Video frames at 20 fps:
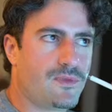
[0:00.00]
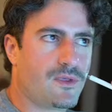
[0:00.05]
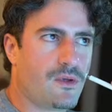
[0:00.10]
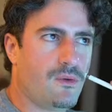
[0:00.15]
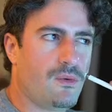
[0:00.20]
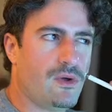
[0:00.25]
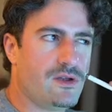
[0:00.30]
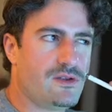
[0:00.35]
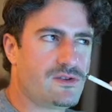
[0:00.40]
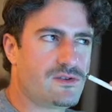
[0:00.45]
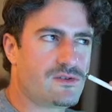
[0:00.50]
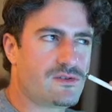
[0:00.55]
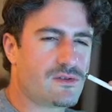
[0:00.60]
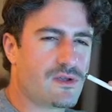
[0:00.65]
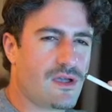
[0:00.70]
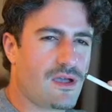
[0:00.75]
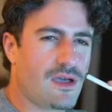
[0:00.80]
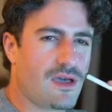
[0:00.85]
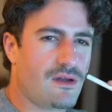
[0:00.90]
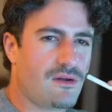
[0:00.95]
which
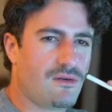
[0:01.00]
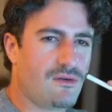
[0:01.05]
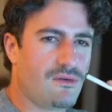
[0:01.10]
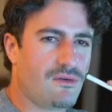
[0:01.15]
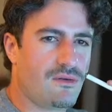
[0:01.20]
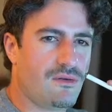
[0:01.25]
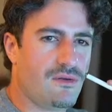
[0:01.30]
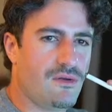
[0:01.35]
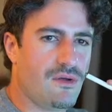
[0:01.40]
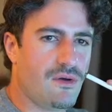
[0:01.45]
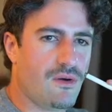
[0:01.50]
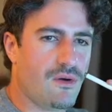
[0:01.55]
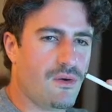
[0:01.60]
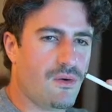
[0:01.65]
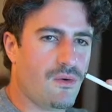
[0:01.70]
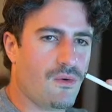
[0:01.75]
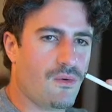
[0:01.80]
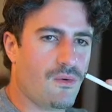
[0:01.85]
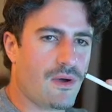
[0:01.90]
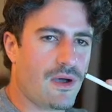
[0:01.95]
I don't
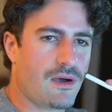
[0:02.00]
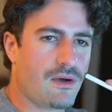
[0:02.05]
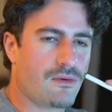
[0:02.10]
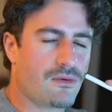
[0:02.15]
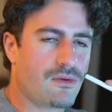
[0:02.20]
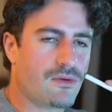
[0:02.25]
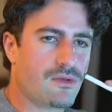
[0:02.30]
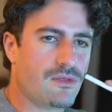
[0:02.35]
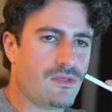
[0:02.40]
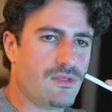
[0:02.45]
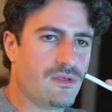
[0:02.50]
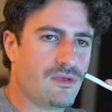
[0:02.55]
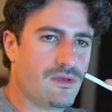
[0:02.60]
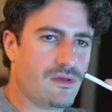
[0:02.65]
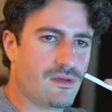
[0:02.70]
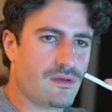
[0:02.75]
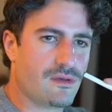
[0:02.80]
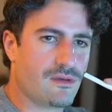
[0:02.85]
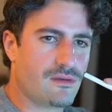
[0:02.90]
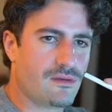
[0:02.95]
know how good
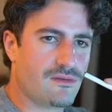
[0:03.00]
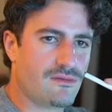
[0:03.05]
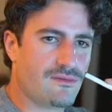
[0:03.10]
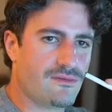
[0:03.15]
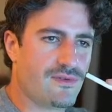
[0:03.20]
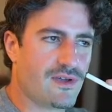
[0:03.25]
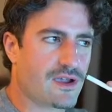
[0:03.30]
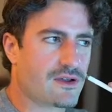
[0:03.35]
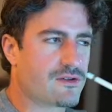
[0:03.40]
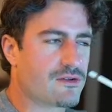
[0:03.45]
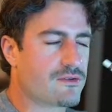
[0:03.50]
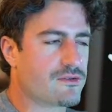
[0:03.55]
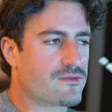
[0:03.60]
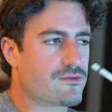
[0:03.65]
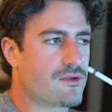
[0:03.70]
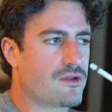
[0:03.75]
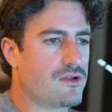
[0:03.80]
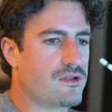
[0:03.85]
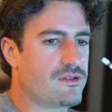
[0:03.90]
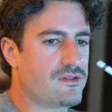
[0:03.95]
the vectors
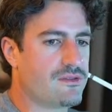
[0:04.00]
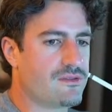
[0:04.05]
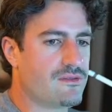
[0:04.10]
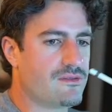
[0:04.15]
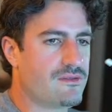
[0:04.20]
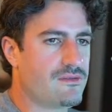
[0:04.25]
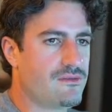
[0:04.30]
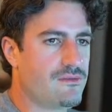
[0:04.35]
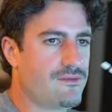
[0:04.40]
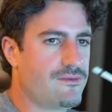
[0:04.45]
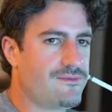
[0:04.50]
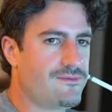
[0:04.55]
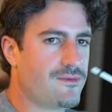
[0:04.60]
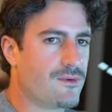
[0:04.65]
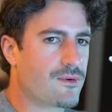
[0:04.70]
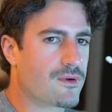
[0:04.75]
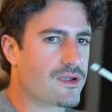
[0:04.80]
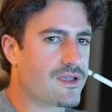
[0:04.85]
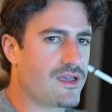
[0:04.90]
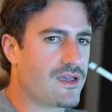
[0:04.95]
run on
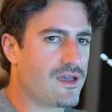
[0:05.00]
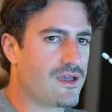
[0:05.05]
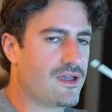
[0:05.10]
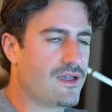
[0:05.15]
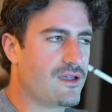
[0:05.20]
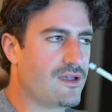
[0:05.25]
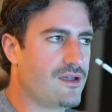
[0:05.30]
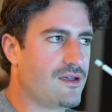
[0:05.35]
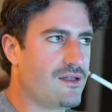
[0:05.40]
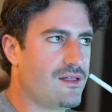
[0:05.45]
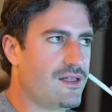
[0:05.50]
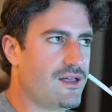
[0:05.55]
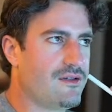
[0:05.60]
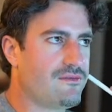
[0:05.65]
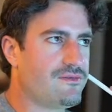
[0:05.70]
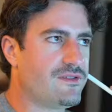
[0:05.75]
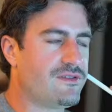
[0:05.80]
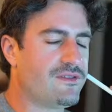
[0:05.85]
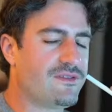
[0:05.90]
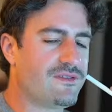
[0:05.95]
4K. I'll
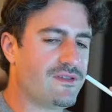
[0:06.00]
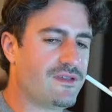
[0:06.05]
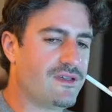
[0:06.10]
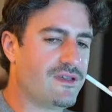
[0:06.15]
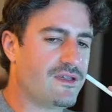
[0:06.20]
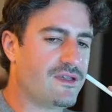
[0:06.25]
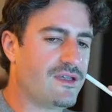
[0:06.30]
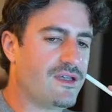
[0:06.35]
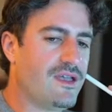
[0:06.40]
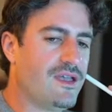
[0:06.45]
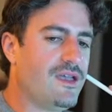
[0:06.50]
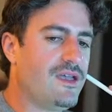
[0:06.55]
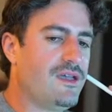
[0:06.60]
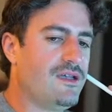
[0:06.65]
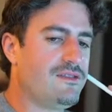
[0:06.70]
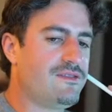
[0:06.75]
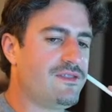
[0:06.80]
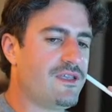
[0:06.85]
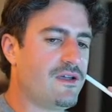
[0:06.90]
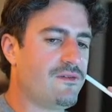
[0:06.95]
have to see.
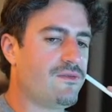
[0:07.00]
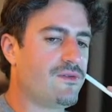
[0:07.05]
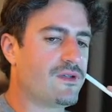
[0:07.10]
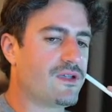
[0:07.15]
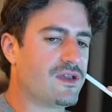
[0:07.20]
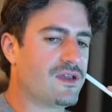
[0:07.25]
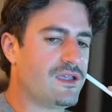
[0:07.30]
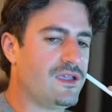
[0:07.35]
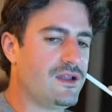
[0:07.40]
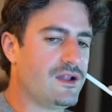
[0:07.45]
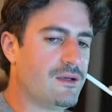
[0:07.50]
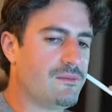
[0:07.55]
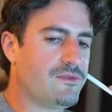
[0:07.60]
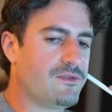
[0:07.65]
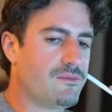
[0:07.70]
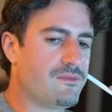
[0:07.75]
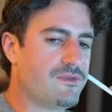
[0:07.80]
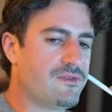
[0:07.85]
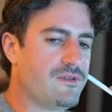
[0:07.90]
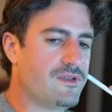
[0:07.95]
It's definitely going to eat up
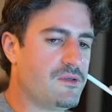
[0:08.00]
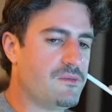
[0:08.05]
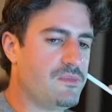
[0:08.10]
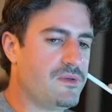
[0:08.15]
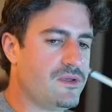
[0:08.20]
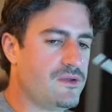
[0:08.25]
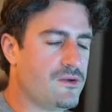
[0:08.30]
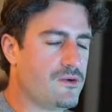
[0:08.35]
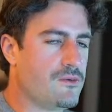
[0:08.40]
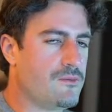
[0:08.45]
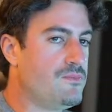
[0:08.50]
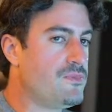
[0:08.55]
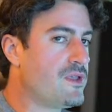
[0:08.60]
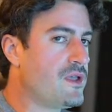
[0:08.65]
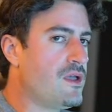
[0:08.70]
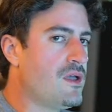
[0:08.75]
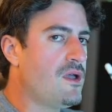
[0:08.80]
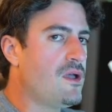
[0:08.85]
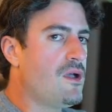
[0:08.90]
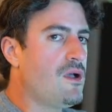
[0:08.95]
some CPU.
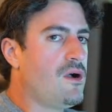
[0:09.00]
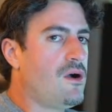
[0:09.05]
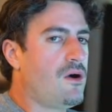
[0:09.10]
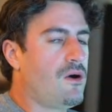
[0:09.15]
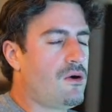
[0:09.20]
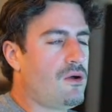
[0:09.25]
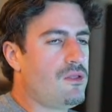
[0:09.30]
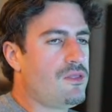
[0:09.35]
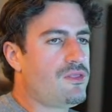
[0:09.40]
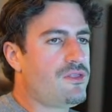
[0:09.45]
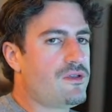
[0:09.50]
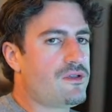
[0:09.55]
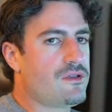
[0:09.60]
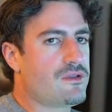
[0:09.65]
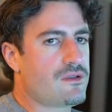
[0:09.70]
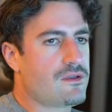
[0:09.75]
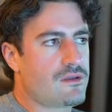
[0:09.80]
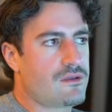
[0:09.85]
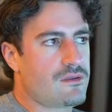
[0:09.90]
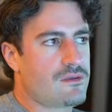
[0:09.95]
All
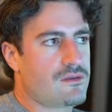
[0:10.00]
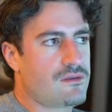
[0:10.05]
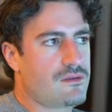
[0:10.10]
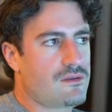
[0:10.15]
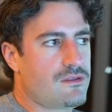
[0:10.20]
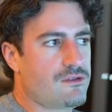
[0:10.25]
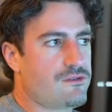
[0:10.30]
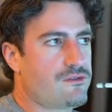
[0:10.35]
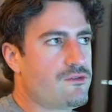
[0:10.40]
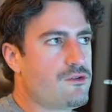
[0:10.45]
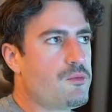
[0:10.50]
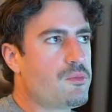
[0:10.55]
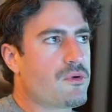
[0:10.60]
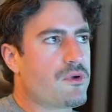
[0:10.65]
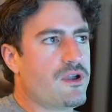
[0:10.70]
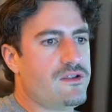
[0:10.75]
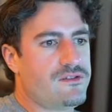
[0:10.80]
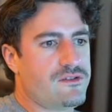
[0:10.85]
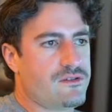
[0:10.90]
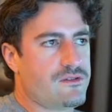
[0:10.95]
the Super
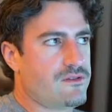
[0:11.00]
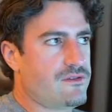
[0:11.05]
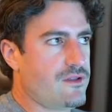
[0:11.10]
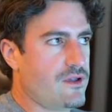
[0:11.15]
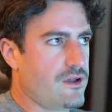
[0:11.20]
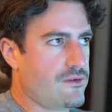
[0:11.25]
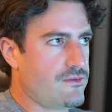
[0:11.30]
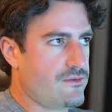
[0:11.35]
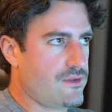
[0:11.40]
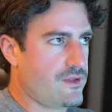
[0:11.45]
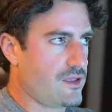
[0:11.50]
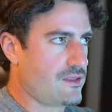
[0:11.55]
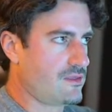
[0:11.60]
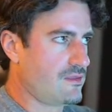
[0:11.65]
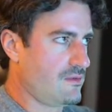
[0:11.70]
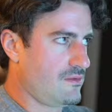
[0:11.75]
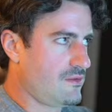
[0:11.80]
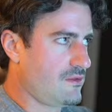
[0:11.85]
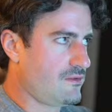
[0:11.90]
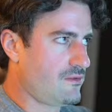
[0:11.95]
Engine stuff, like
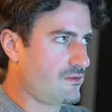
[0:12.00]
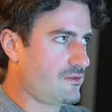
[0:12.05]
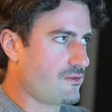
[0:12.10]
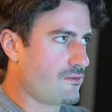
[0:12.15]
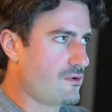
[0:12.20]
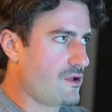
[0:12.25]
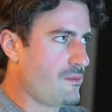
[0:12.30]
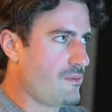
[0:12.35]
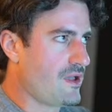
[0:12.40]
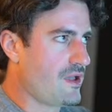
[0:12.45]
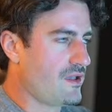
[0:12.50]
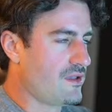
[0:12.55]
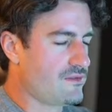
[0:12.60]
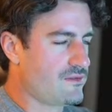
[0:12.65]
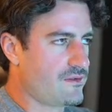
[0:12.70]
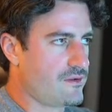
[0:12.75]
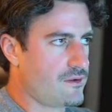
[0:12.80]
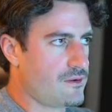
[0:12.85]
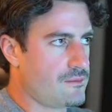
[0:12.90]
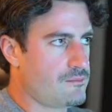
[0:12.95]
this is the
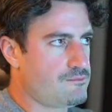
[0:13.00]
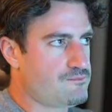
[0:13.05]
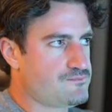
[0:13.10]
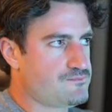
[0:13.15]
remaster.